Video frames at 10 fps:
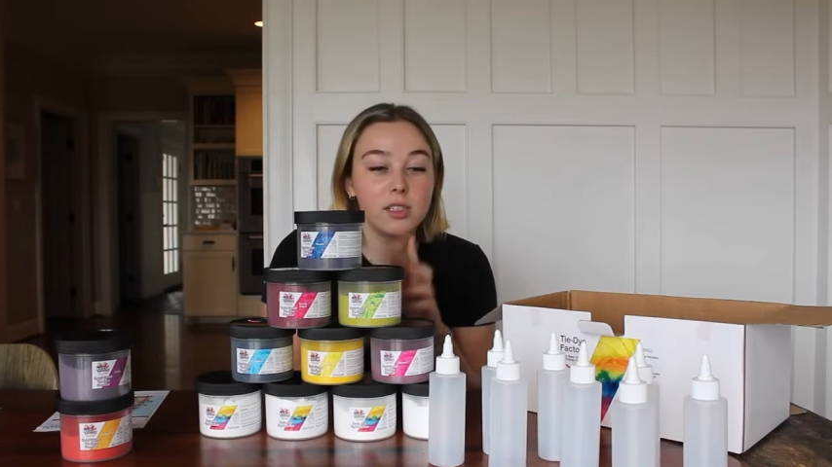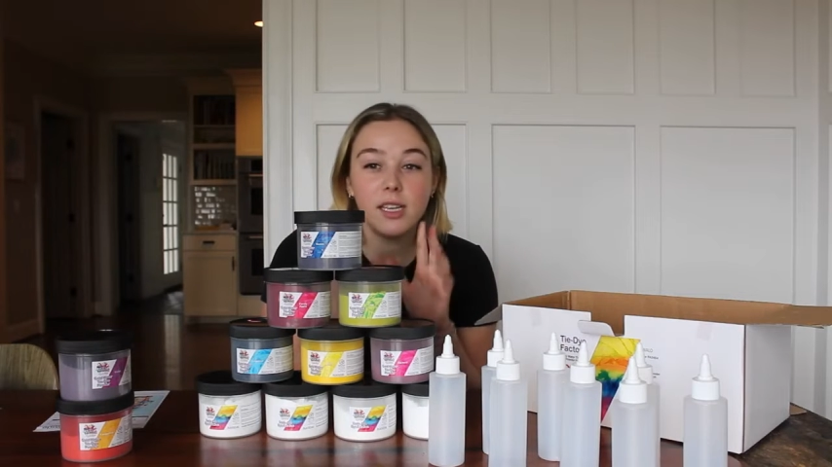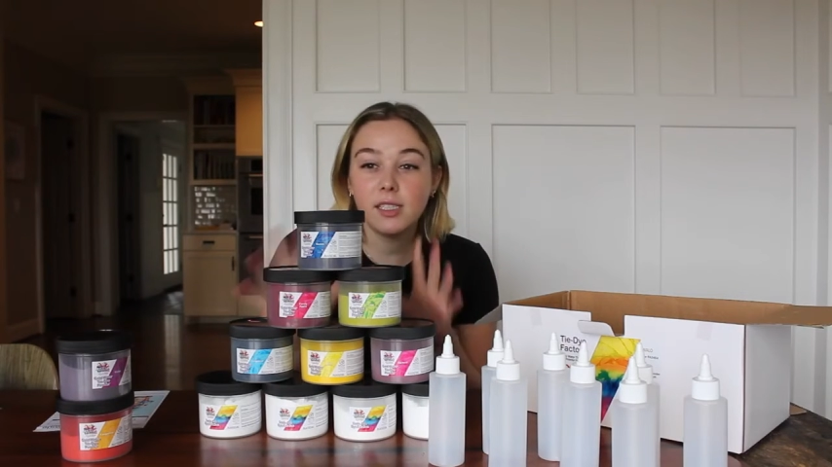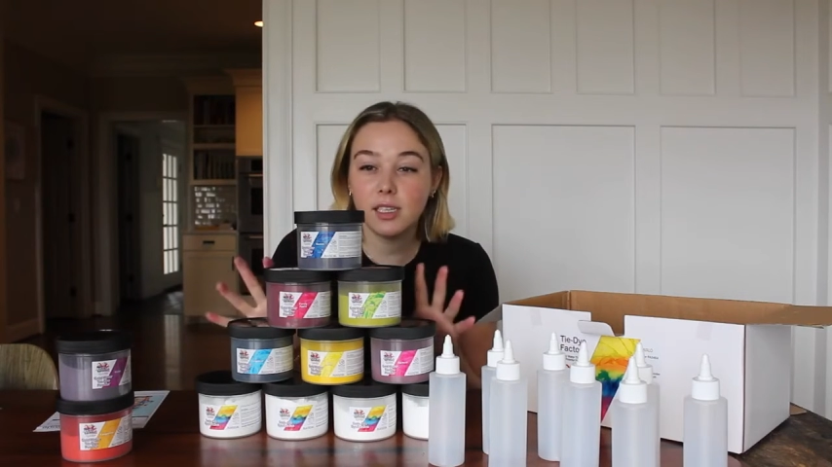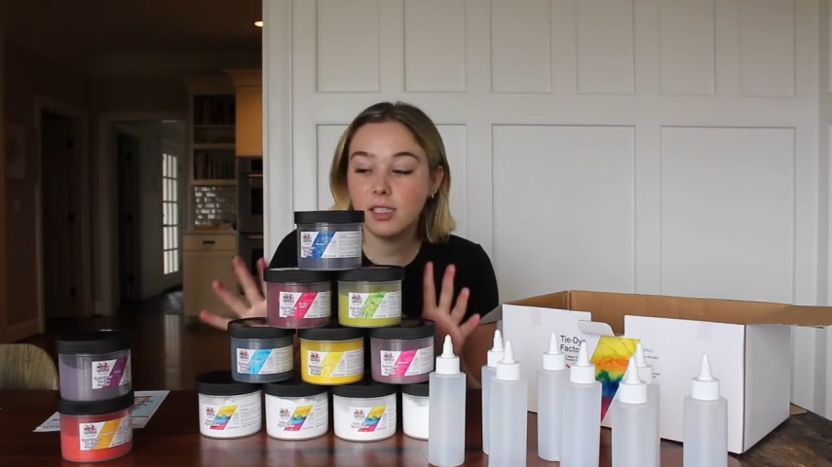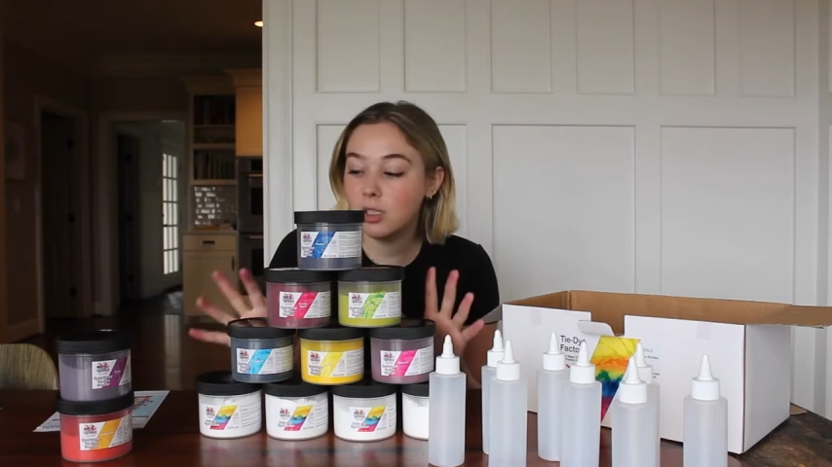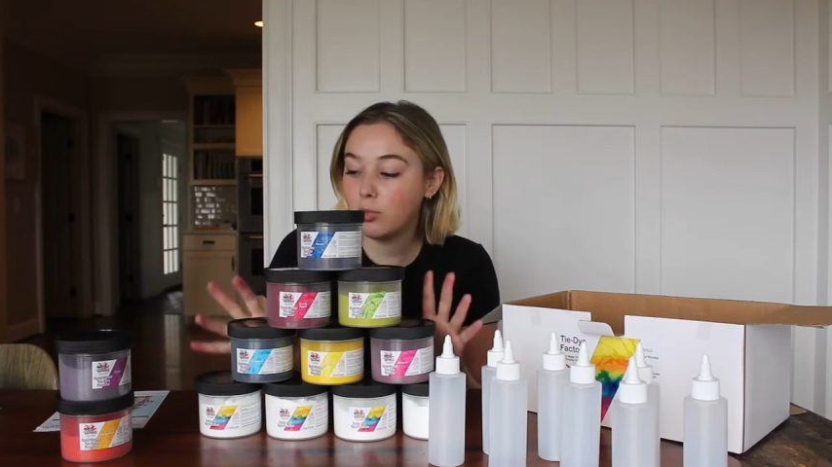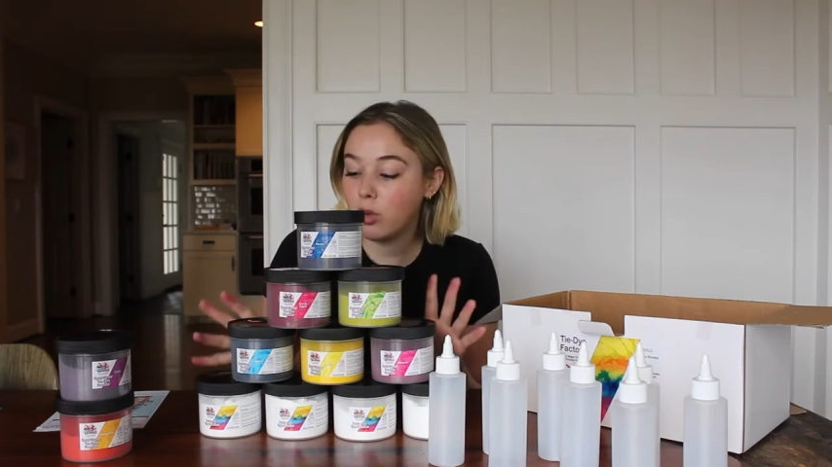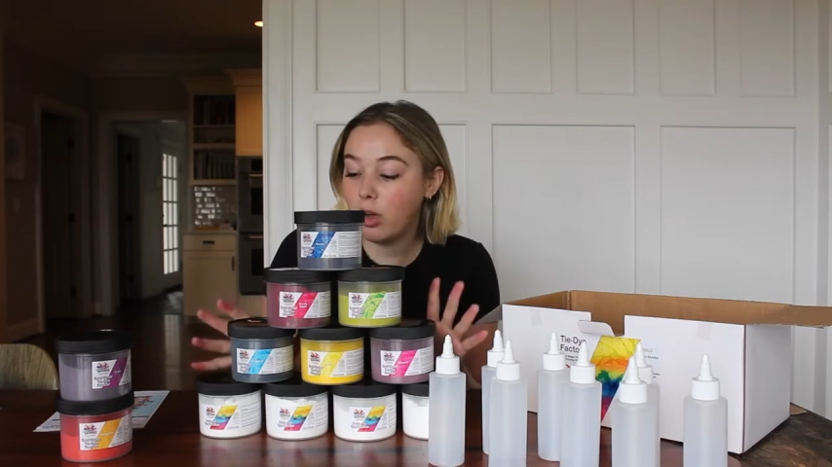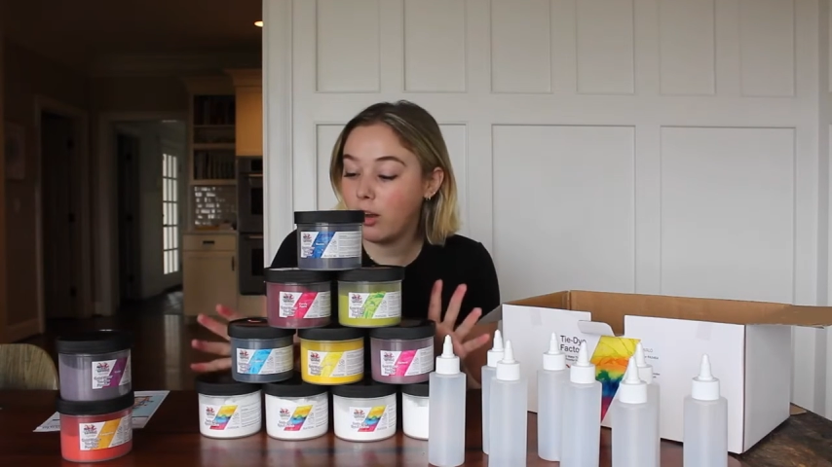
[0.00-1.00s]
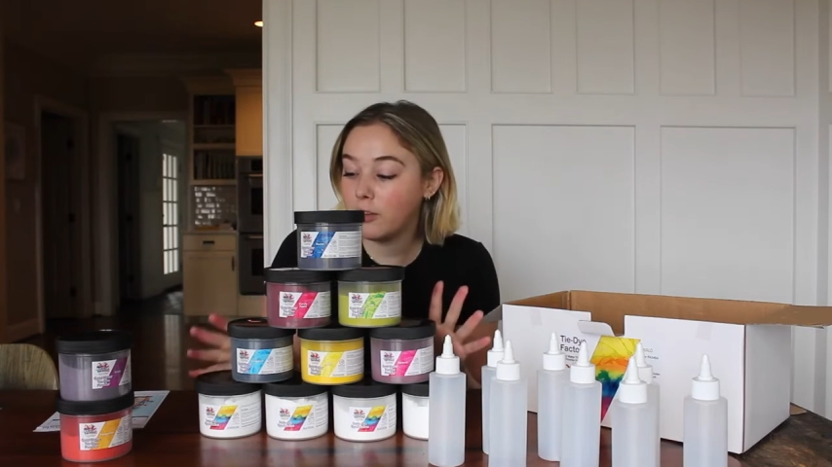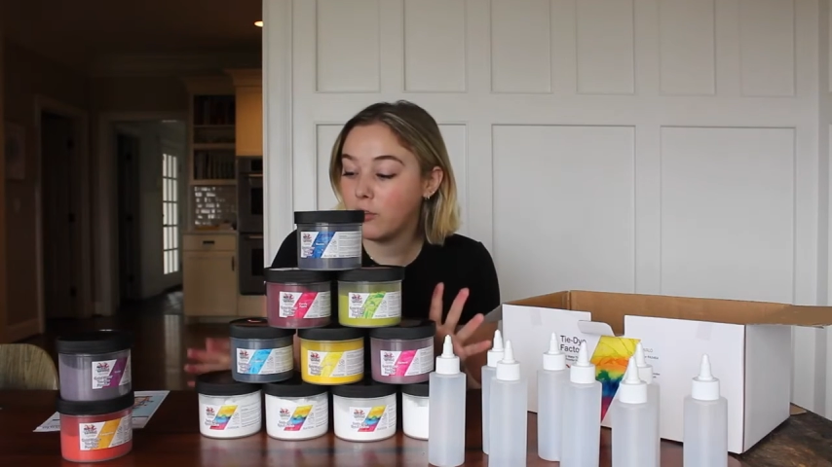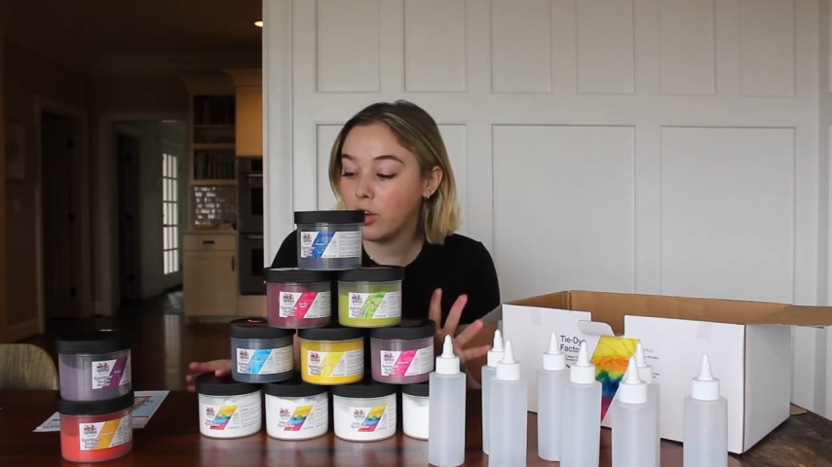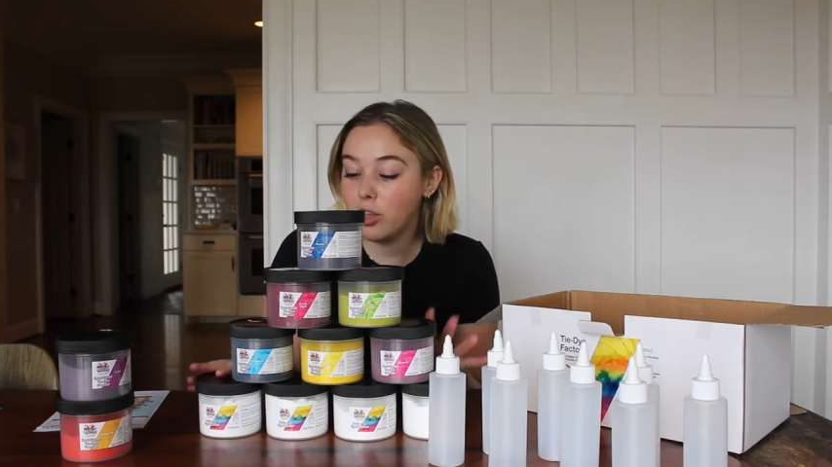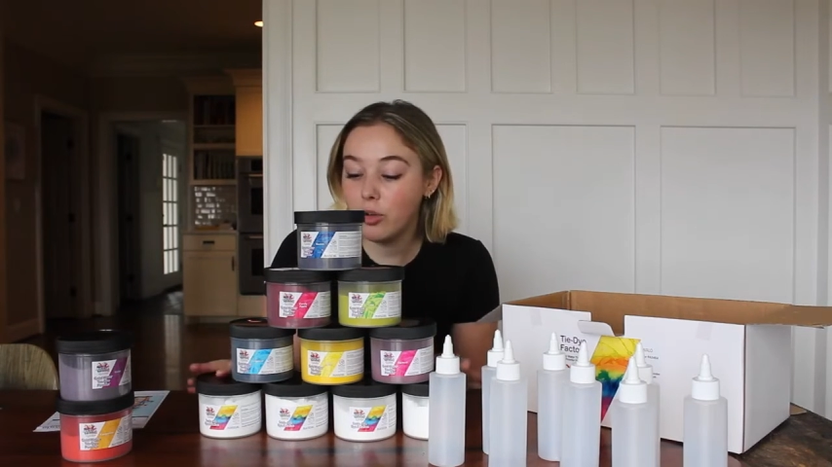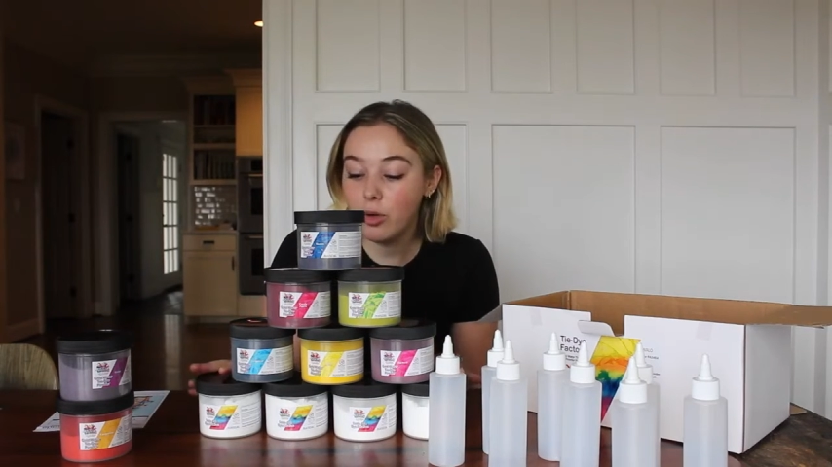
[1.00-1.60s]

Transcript: This is the product for you.